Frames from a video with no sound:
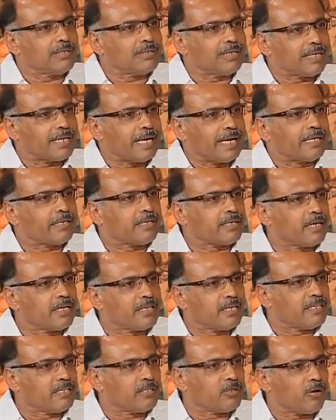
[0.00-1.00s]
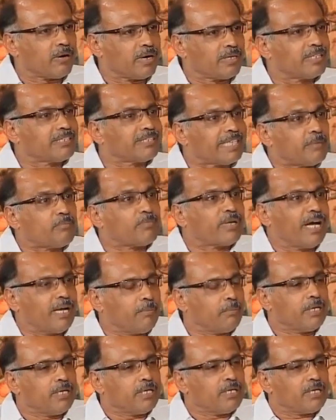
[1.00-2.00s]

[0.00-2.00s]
at the same time.